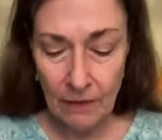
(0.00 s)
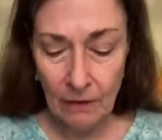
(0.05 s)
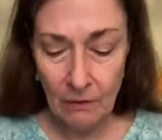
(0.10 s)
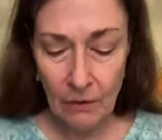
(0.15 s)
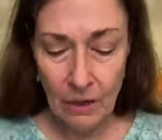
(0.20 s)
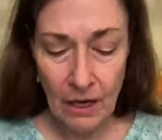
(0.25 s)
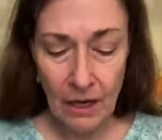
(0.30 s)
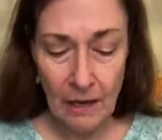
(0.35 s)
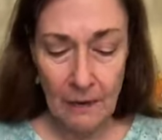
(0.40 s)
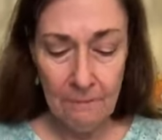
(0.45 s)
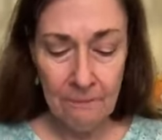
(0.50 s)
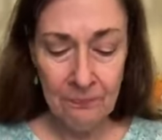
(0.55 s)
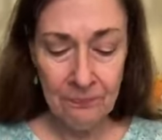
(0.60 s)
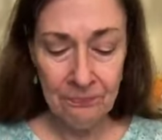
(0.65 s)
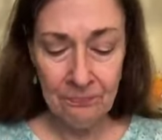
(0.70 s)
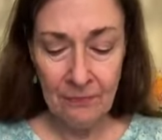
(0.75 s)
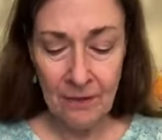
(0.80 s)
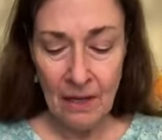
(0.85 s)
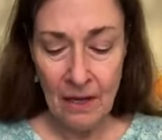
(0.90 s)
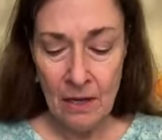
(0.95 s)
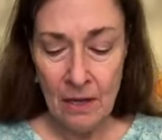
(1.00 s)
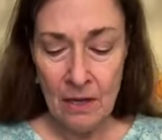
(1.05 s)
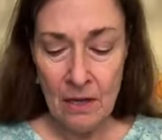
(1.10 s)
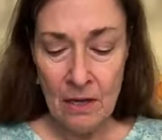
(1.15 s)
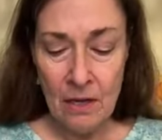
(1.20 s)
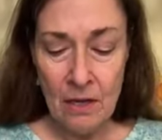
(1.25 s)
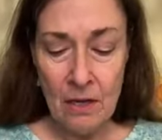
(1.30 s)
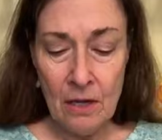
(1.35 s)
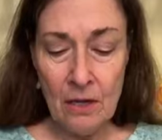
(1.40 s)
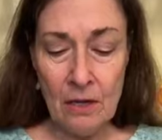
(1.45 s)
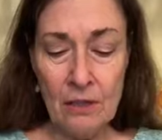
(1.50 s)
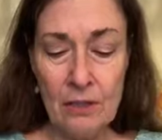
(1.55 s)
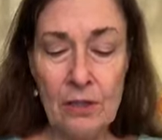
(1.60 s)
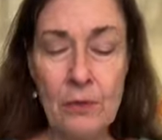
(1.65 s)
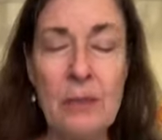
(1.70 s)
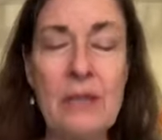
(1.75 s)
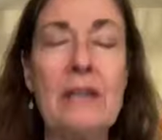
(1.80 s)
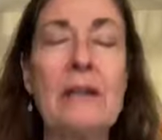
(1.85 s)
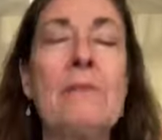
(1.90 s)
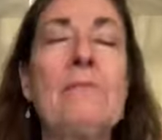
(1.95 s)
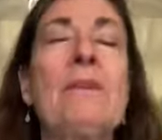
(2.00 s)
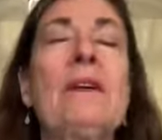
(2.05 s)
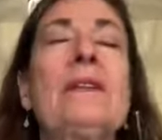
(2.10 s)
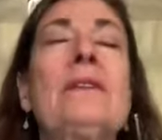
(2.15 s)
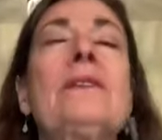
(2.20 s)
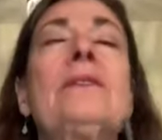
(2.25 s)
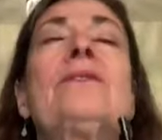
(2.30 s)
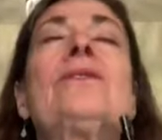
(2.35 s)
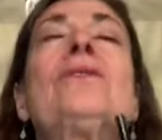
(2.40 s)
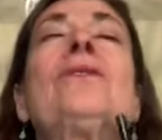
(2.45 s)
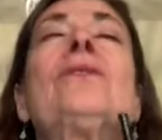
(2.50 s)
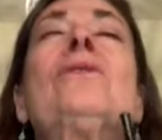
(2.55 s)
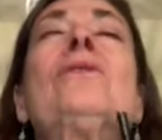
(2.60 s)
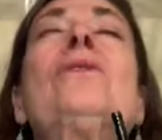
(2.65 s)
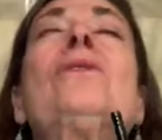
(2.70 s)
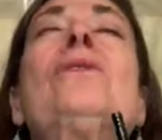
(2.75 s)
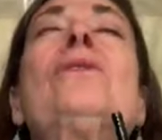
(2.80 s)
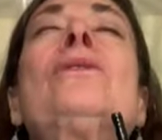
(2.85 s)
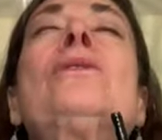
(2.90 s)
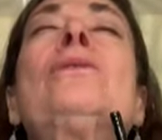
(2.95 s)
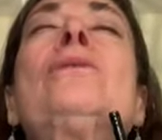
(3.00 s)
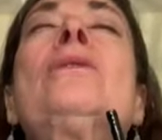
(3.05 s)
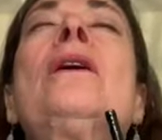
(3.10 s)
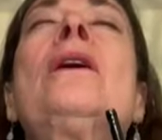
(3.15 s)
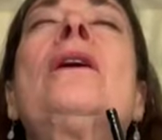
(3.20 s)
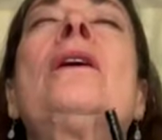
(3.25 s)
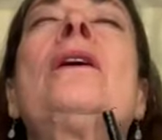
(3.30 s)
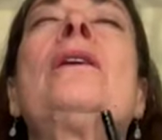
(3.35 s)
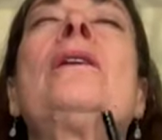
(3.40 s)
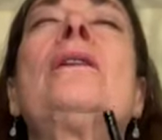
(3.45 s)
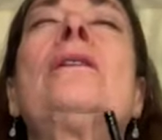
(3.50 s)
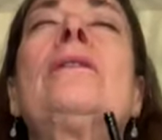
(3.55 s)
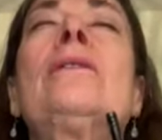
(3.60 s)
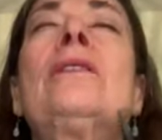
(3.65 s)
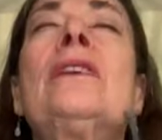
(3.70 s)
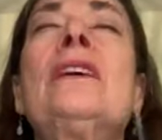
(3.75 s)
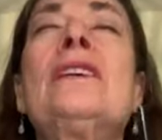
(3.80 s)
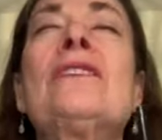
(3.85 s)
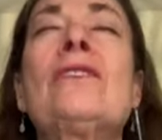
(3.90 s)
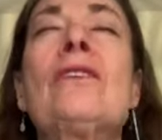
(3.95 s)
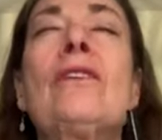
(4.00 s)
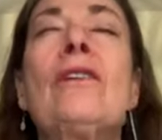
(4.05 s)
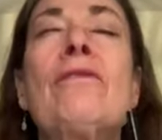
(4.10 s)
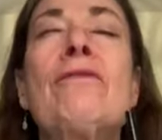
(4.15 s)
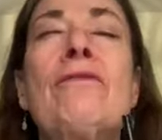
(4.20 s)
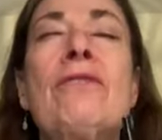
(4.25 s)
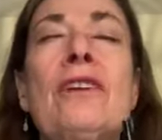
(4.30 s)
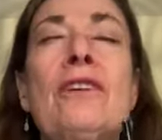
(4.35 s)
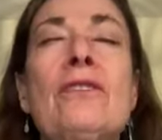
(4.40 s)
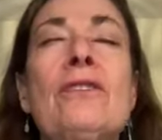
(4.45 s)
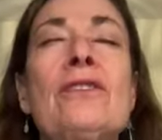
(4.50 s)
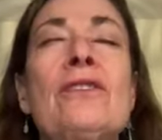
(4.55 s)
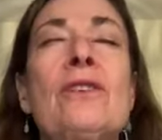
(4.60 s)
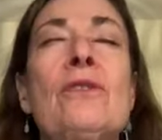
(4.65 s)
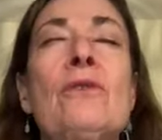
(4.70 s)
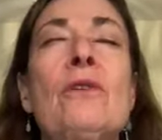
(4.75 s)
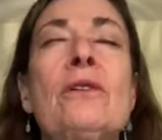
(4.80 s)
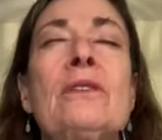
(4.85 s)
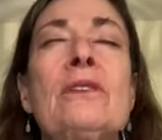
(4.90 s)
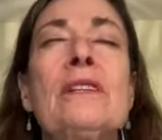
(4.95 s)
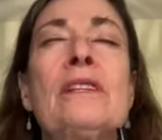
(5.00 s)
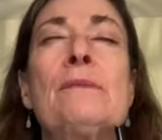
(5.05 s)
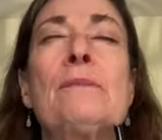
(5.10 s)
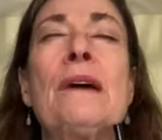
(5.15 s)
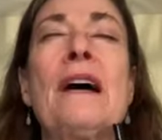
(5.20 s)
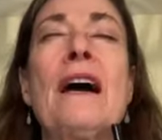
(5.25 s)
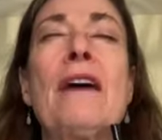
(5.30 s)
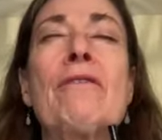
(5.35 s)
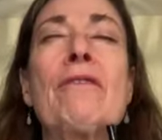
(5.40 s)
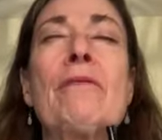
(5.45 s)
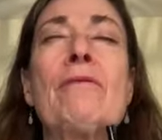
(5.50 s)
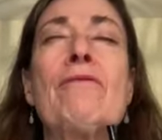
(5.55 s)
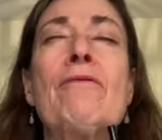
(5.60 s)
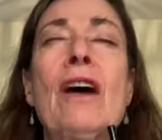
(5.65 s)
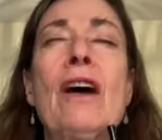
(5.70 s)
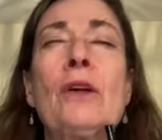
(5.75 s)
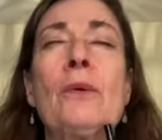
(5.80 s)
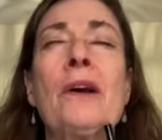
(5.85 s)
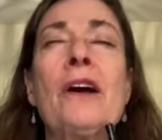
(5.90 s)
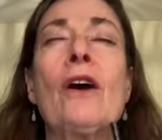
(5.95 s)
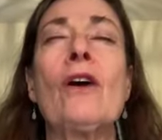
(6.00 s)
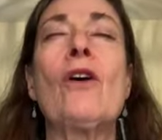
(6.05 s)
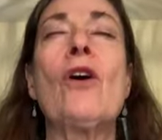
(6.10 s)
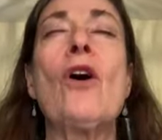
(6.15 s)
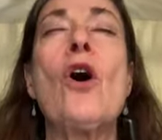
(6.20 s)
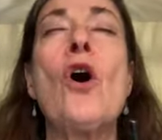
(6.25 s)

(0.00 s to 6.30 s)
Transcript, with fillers: Okay, so we commit this to you. These are our fears that hold us back from following our